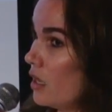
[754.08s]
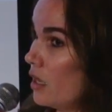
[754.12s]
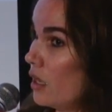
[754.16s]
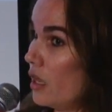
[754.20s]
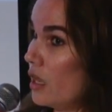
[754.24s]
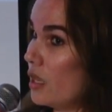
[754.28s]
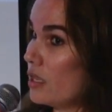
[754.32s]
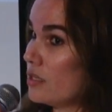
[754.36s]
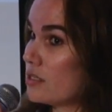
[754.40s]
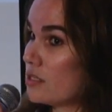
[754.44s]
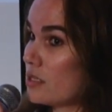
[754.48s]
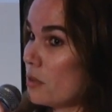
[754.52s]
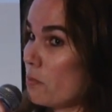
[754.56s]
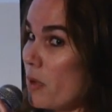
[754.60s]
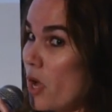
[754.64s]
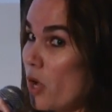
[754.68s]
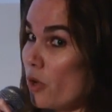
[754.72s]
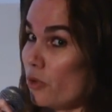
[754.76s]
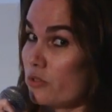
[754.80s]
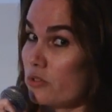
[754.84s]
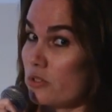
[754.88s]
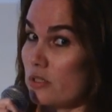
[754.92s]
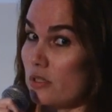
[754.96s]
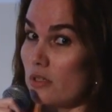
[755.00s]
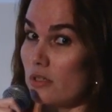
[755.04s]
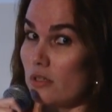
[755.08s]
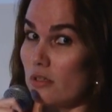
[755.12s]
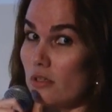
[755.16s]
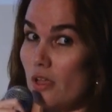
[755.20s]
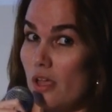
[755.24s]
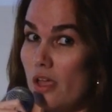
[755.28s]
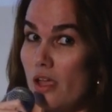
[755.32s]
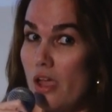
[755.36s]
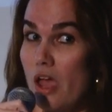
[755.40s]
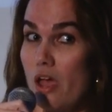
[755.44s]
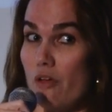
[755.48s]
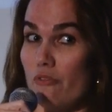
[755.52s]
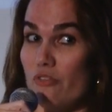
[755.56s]
it's about
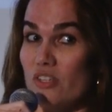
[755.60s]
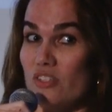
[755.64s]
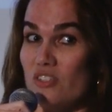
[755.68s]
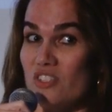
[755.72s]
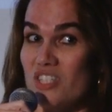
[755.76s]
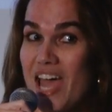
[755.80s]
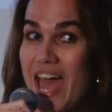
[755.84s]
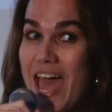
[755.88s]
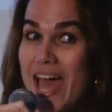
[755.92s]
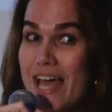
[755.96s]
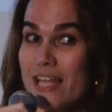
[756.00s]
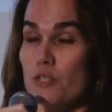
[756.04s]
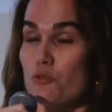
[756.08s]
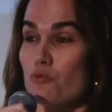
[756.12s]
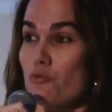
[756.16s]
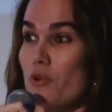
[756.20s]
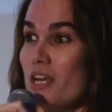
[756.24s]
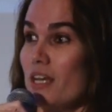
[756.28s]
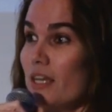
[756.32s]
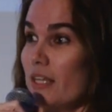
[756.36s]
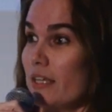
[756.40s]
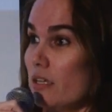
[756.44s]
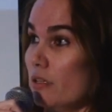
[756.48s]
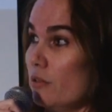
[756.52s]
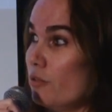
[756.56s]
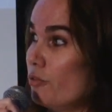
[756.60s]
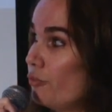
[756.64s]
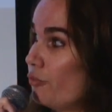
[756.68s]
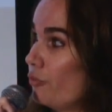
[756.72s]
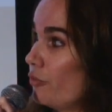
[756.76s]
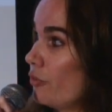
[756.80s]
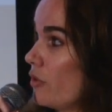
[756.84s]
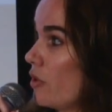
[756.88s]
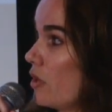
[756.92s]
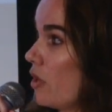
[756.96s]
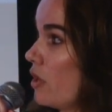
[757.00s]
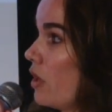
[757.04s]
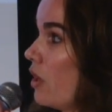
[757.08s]
having tax relief
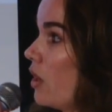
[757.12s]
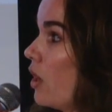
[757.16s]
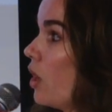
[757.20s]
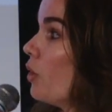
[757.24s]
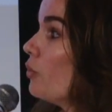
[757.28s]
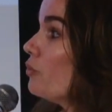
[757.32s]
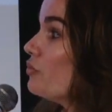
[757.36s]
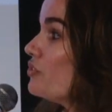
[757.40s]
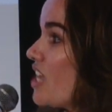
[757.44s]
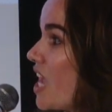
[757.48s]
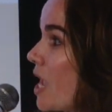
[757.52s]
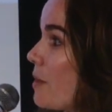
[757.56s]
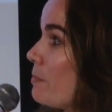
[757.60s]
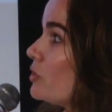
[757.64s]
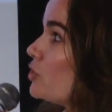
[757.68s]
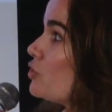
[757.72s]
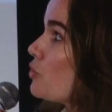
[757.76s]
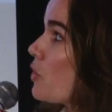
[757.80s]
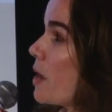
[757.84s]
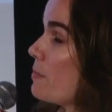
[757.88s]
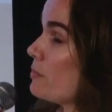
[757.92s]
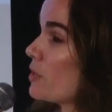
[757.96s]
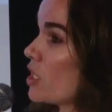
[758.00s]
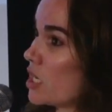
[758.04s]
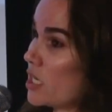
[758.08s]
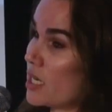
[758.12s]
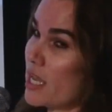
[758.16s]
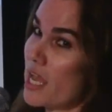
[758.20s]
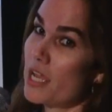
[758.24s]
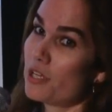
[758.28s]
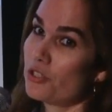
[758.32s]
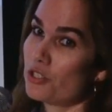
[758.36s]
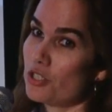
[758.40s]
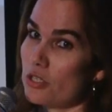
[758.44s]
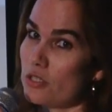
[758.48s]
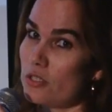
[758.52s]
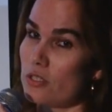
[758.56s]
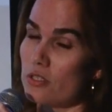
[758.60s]
on the M2M
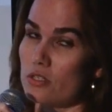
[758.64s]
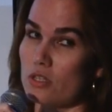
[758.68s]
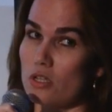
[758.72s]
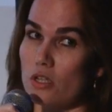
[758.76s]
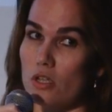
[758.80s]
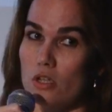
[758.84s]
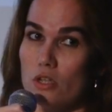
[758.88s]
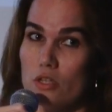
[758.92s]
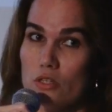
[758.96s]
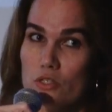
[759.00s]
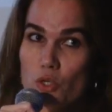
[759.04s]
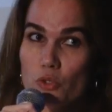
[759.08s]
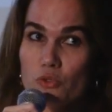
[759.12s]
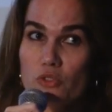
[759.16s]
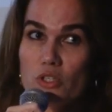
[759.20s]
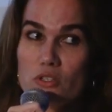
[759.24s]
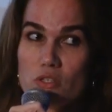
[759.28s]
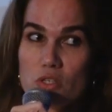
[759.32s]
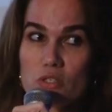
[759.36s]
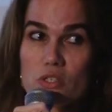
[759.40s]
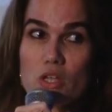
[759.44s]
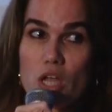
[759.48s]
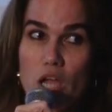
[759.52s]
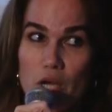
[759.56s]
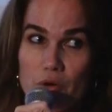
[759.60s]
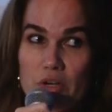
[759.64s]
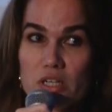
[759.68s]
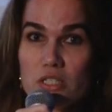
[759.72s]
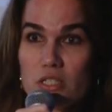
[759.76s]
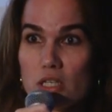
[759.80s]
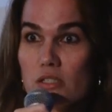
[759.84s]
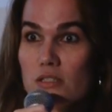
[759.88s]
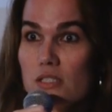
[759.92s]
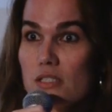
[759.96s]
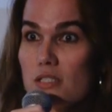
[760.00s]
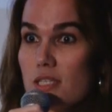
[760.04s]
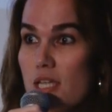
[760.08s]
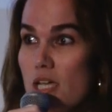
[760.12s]
connections. So this is current
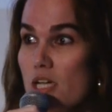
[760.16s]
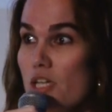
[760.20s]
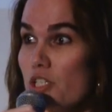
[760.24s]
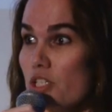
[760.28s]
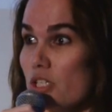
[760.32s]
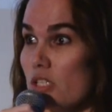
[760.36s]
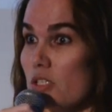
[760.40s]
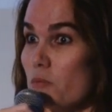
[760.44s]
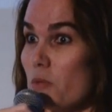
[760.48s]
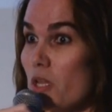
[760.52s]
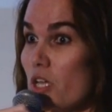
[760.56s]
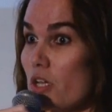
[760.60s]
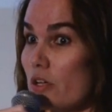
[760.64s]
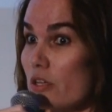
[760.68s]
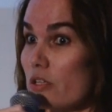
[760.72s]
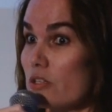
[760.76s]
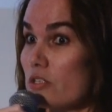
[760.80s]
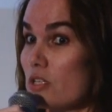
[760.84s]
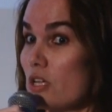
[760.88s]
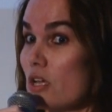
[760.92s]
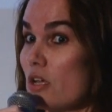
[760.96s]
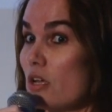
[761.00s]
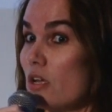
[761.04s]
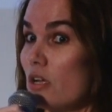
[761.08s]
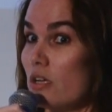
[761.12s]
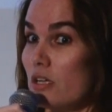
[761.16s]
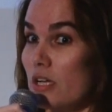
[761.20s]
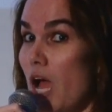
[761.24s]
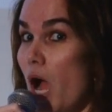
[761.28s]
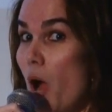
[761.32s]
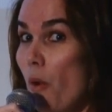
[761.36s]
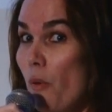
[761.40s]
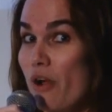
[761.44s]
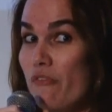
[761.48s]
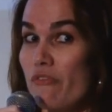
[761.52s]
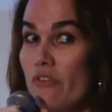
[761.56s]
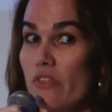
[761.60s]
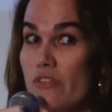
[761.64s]
on discussions because
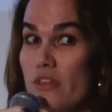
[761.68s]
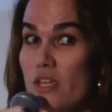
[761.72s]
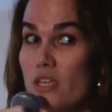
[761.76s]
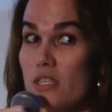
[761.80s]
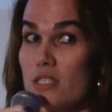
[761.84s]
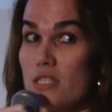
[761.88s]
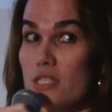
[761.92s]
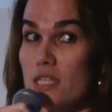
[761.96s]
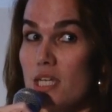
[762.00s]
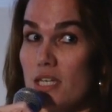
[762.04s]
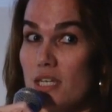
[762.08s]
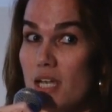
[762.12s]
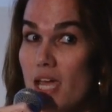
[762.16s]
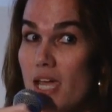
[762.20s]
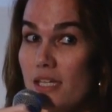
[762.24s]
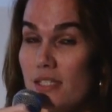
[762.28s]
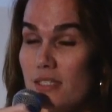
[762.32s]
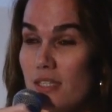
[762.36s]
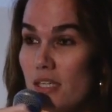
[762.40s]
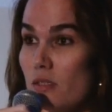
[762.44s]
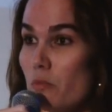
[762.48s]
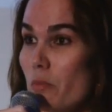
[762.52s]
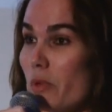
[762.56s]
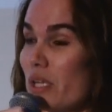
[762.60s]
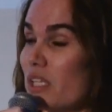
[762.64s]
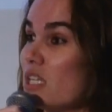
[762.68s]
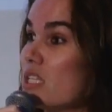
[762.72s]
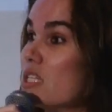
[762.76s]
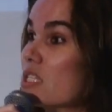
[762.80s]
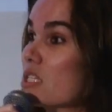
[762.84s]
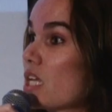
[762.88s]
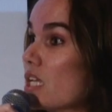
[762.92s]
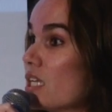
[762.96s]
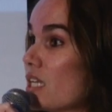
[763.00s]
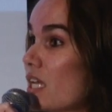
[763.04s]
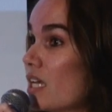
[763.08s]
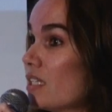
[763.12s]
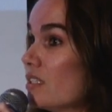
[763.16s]
now everything is connected, but it's
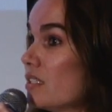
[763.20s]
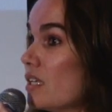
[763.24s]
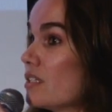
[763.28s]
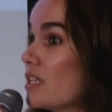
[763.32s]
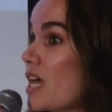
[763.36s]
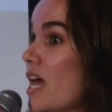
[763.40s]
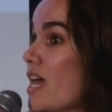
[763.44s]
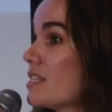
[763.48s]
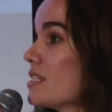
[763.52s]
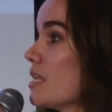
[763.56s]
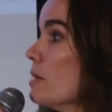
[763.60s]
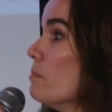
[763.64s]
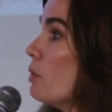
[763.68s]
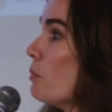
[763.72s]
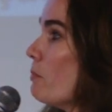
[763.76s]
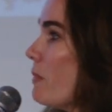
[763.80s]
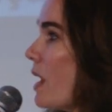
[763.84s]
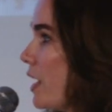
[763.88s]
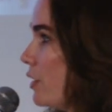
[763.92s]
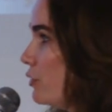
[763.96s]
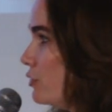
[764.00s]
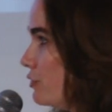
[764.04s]
connected as a mobile